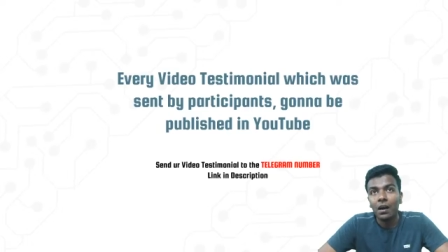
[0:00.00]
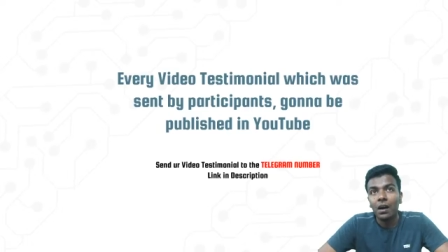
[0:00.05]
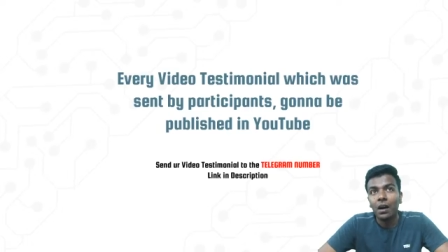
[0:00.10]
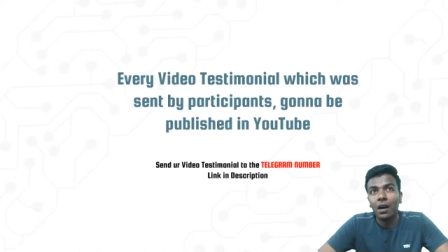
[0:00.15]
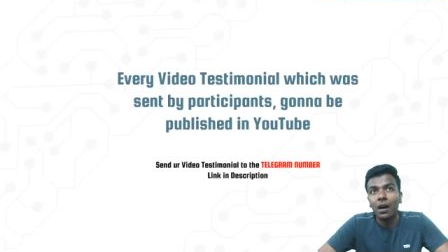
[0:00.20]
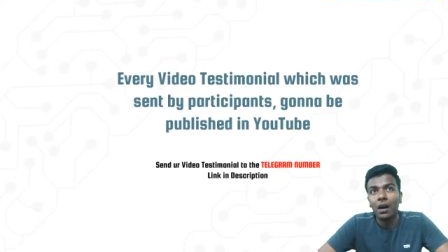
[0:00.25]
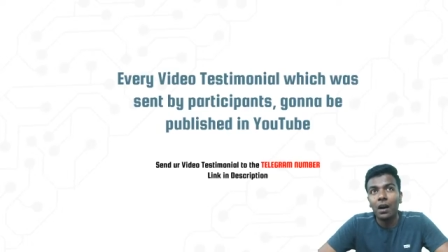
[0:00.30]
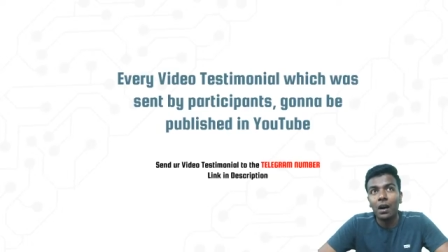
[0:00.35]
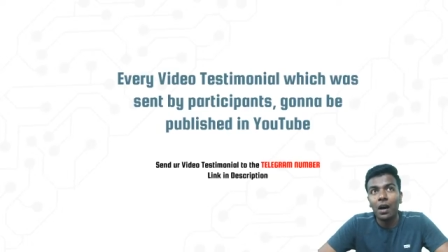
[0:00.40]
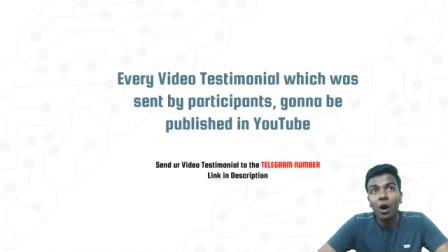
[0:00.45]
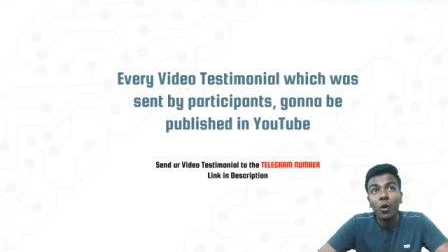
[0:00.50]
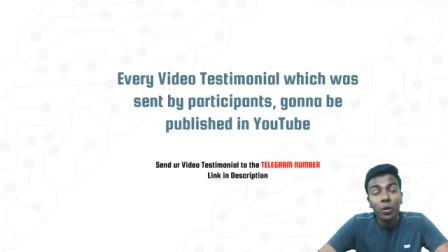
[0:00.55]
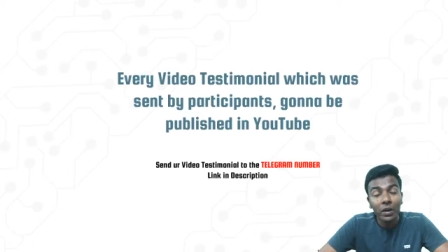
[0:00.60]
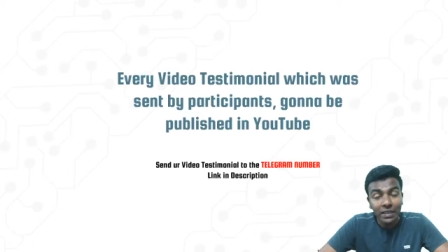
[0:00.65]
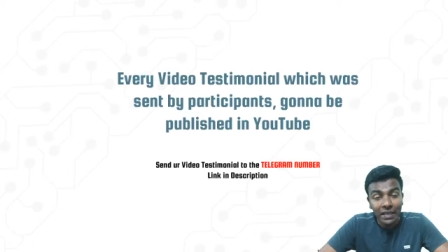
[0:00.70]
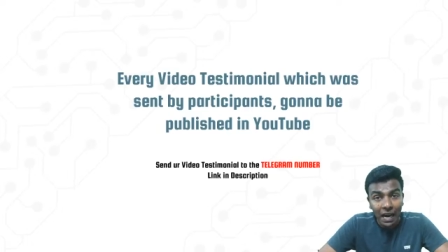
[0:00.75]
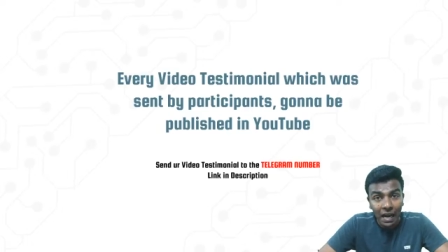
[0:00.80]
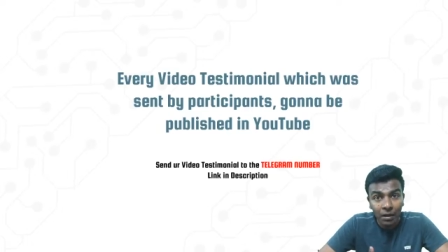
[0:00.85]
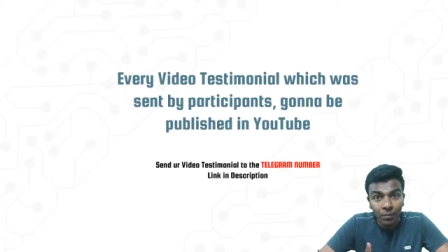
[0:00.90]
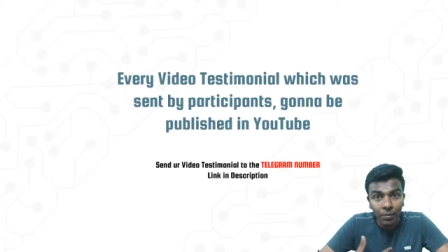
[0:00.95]
how it
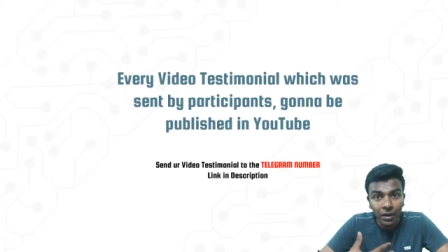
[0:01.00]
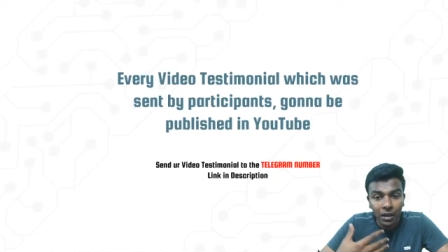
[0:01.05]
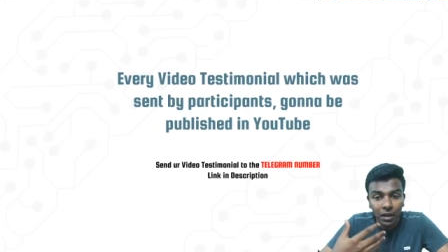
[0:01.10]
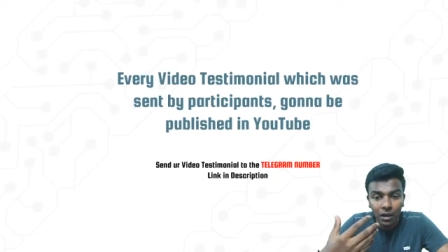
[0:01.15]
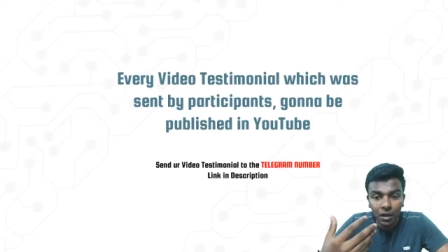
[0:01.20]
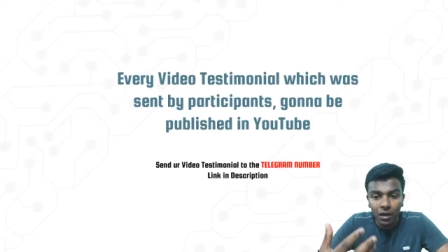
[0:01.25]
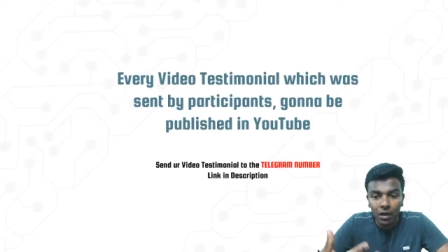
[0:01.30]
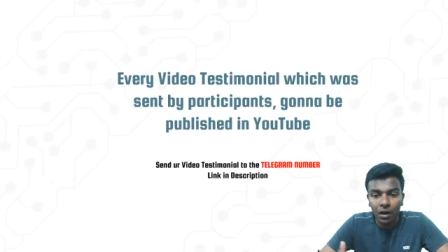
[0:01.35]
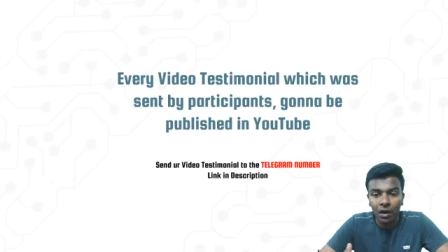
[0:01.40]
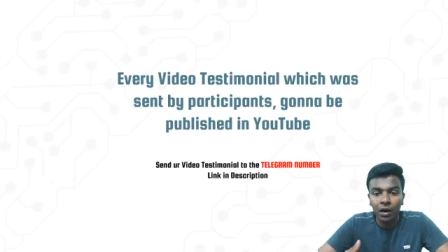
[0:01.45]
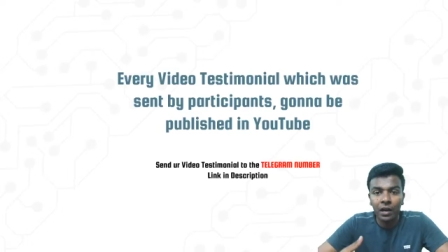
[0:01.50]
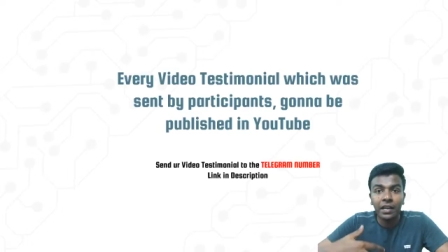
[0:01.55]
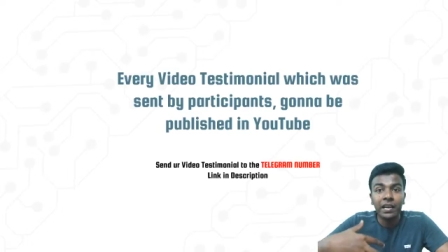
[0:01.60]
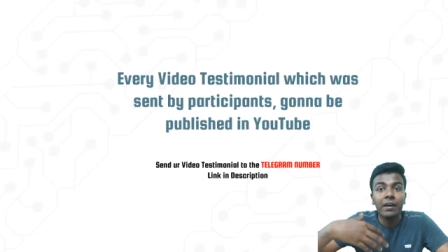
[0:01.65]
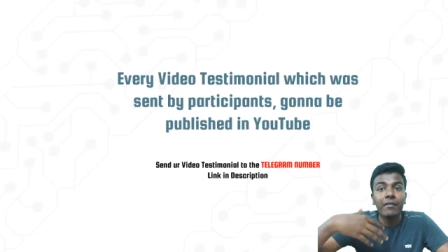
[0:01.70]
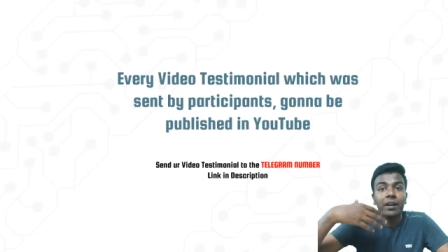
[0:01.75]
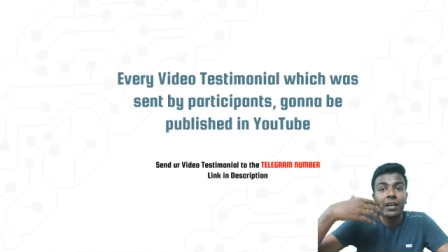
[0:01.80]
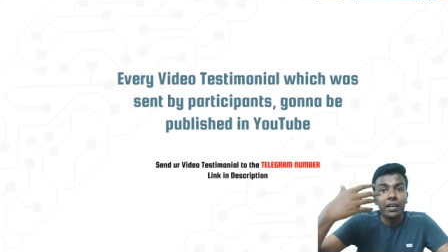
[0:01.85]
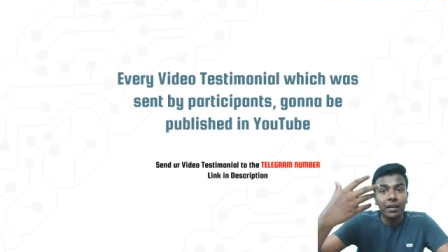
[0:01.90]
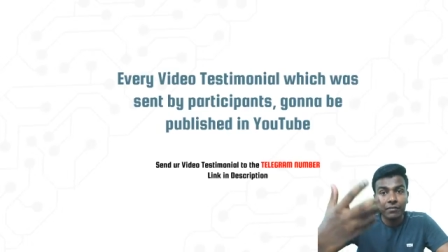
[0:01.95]
can be
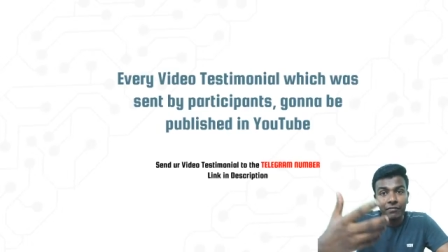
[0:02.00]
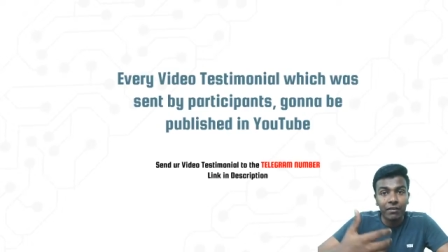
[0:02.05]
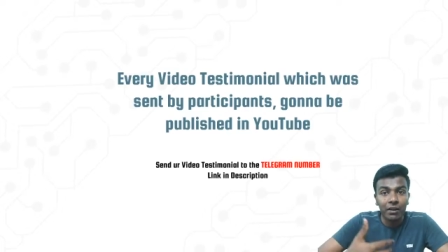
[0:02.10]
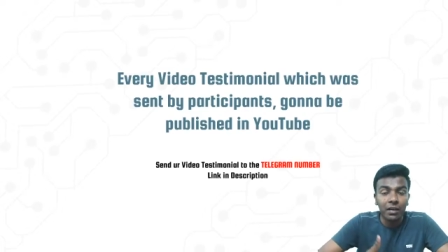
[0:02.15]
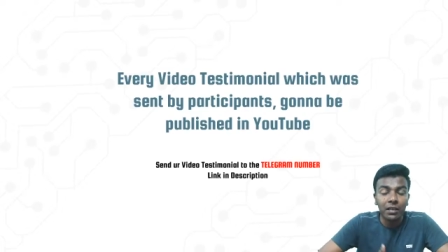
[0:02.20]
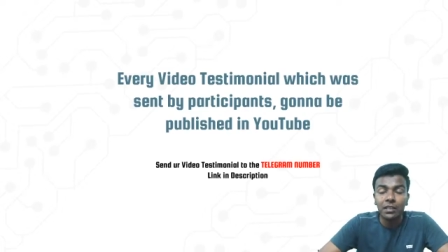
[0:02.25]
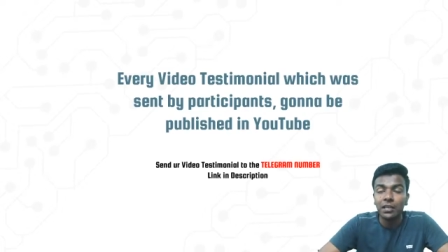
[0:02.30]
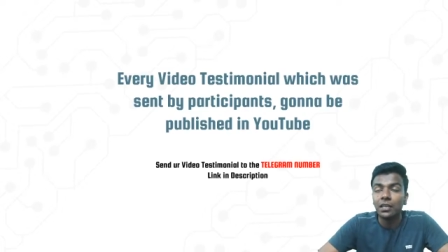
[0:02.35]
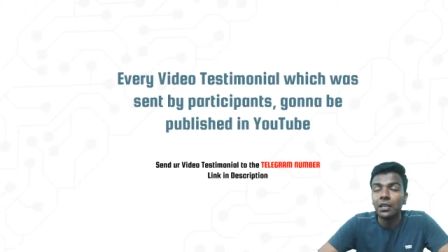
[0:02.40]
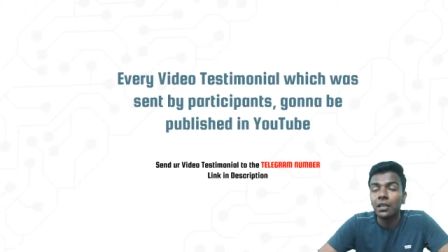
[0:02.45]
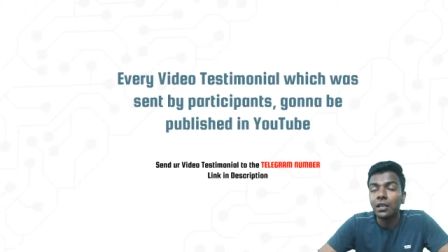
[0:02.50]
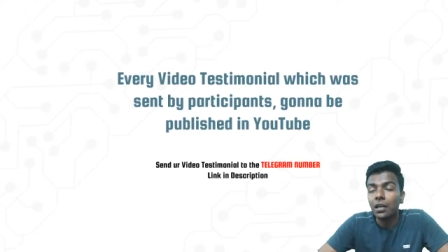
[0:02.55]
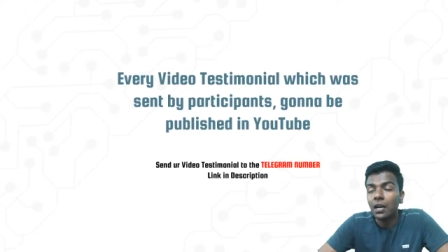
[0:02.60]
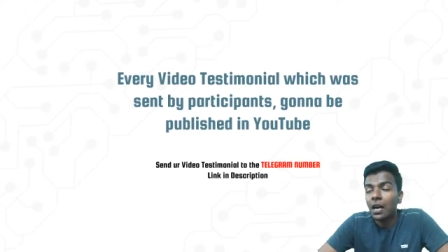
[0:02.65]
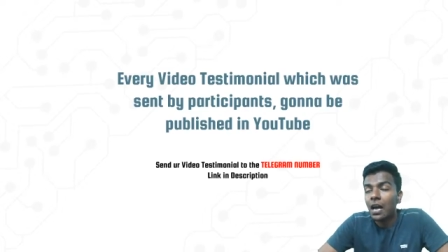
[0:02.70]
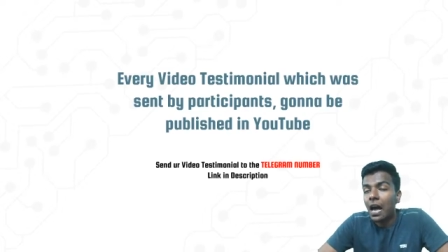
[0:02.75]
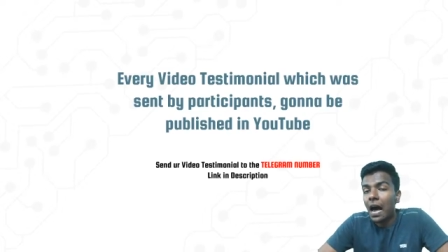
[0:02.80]
innovated further,